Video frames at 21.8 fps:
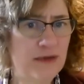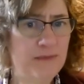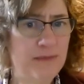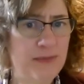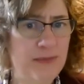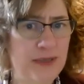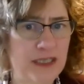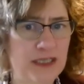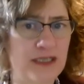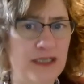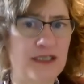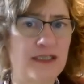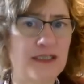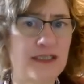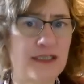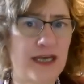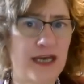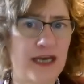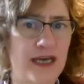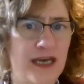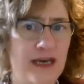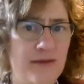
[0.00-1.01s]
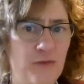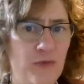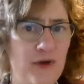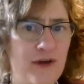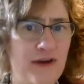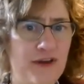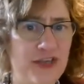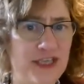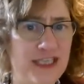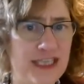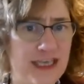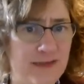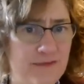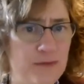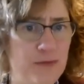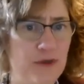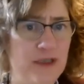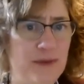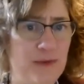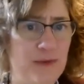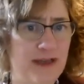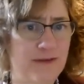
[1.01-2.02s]
because where I think
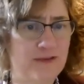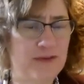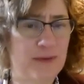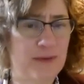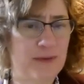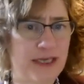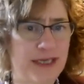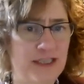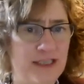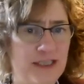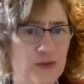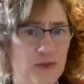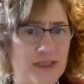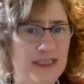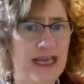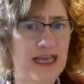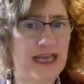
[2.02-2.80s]
everybody will have to play into it,